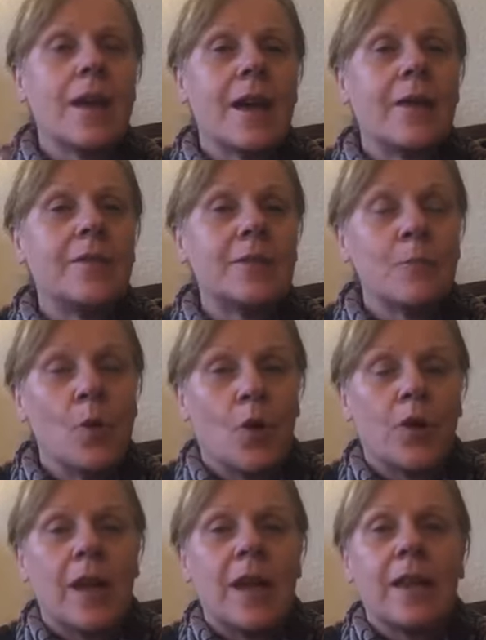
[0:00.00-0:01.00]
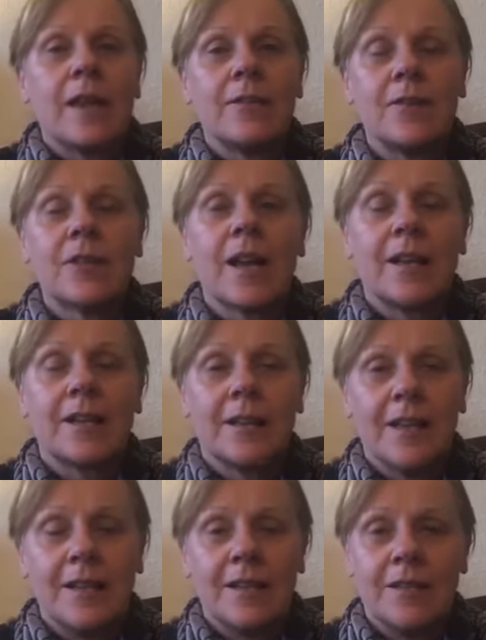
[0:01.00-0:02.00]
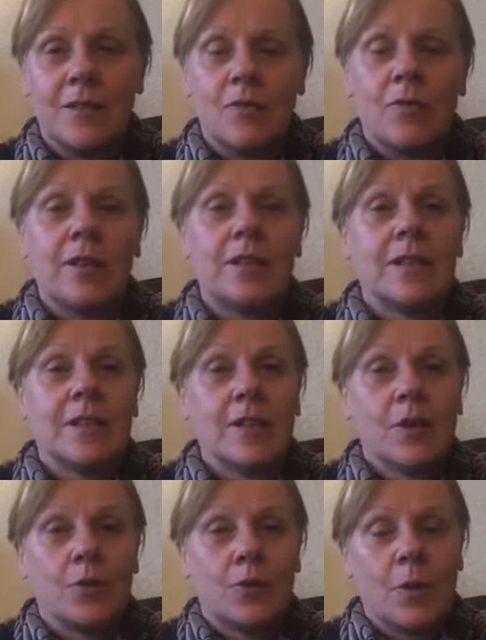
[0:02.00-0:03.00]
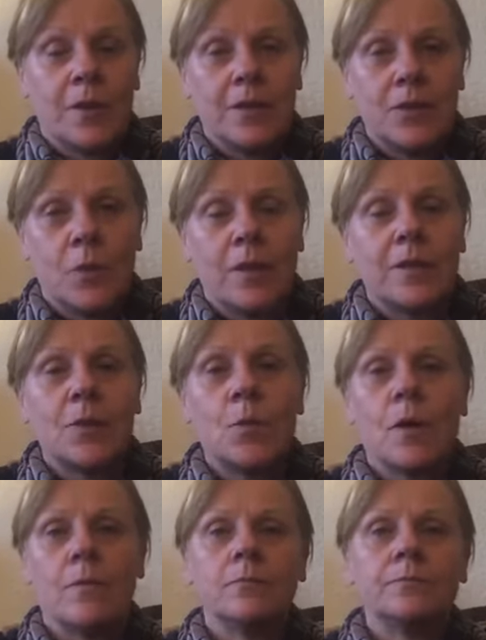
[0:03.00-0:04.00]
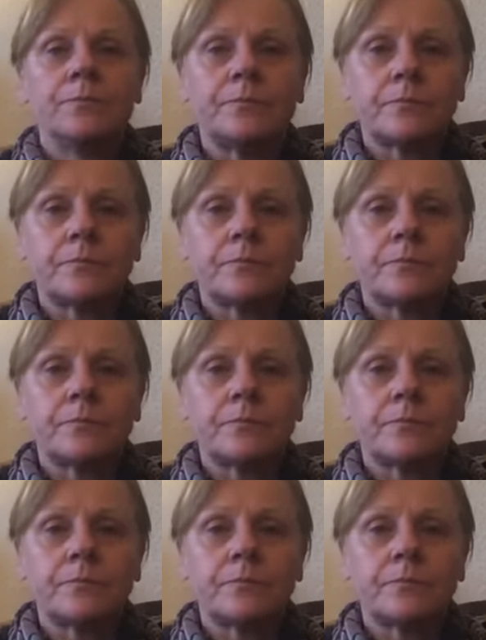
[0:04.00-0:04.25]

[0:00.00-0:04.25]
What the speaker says: And this morning, the title is Ready Steady Go 2021.